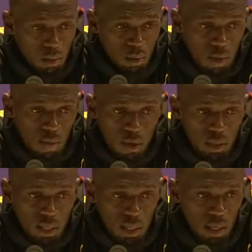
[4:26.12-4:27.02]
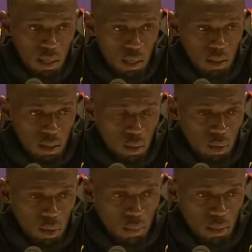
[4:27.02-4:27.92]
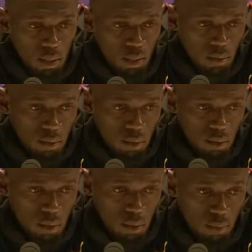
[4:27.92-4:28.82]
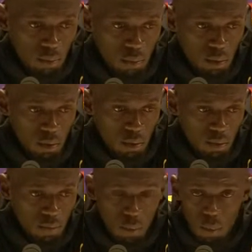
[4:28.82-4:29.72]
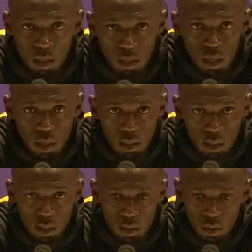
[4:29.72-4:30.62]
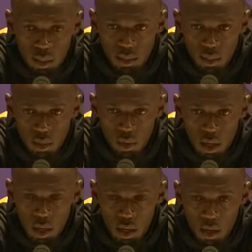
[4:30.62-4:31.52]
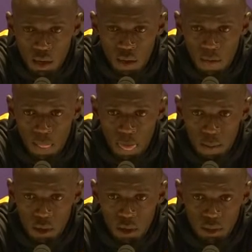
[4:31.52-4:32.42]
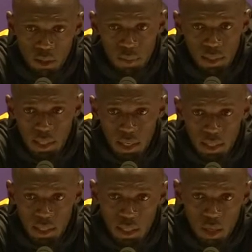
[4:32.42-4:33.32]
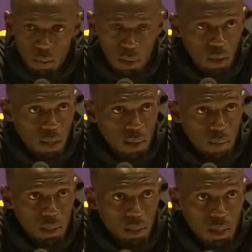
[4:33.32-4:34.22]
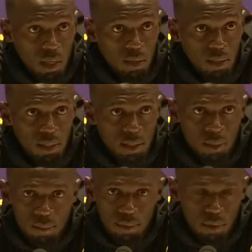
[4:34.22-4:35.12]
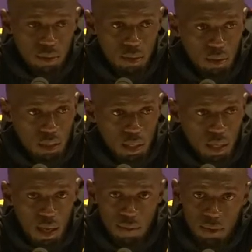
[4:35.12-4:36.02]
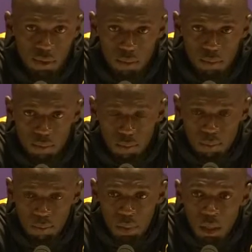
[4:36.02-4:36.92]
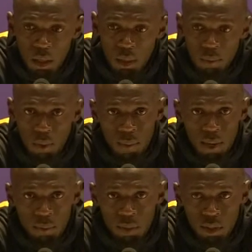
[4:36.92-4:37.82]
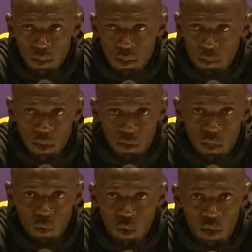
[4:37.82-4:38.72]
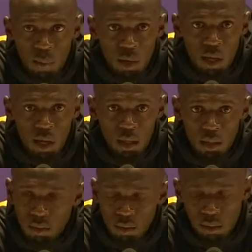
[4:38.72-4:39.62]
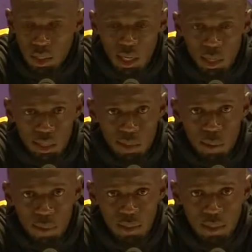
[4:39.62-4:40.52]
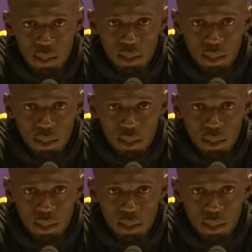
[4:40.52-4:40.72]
Well, I've always said I wanted to play football, soccer, as you guys know, because it's something that I think I'll be good at. But right now, after pulling my hamstring, I'm not really worried about that at this moment.